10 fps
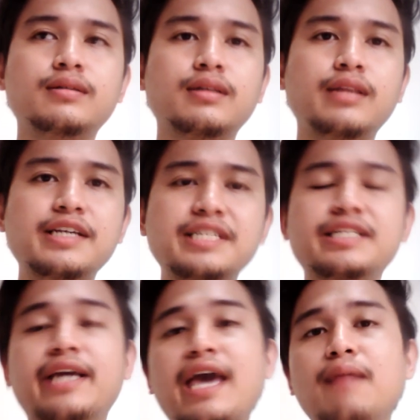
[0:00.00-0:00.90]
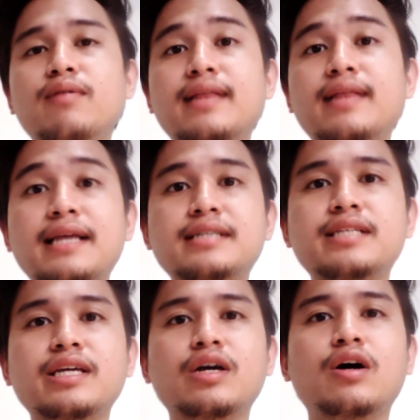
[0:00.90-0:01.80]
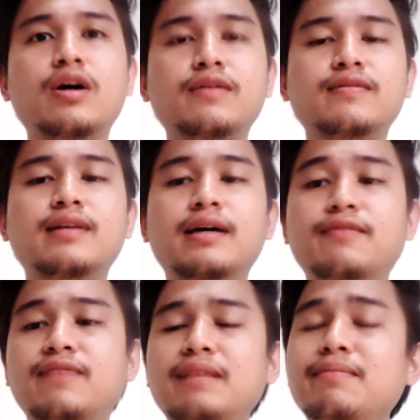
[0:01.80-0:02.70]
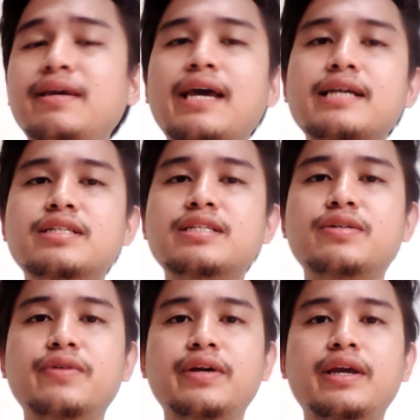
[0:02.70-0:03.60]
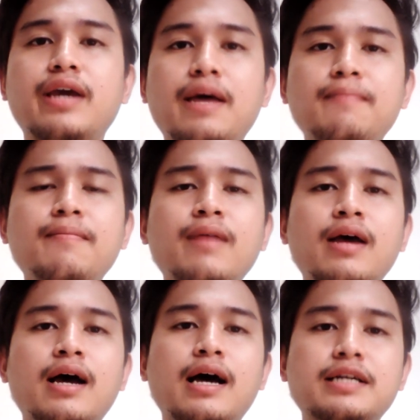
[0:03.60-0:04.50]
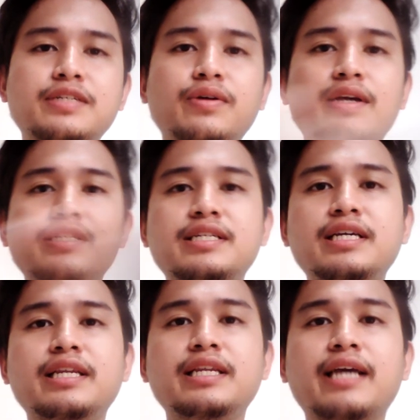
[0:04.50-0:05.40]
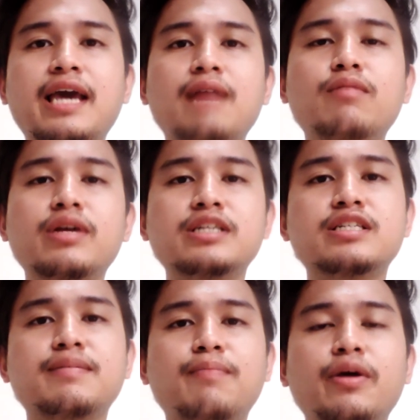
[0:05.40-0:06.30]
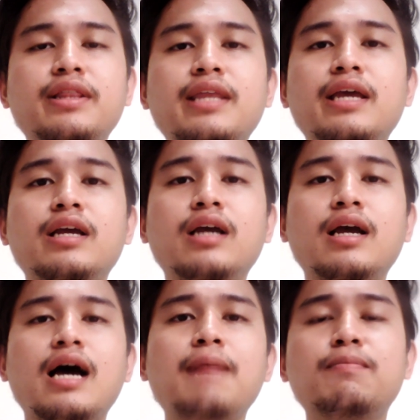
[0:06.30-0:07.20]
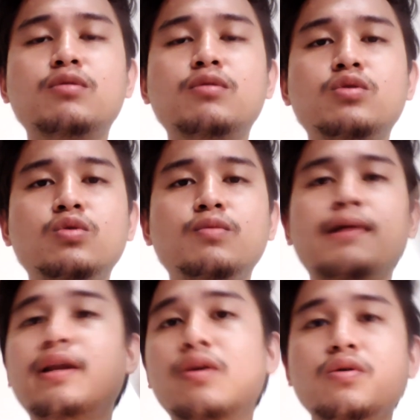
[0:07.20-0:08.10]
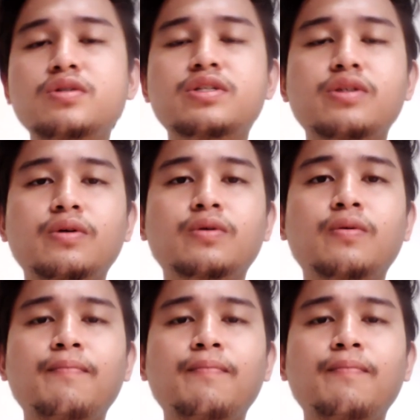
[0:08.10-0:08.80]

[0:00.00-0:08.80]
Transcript: This is the camera testing of the Feed Me S3M. As you can see, the camera is pointing up to my nose, so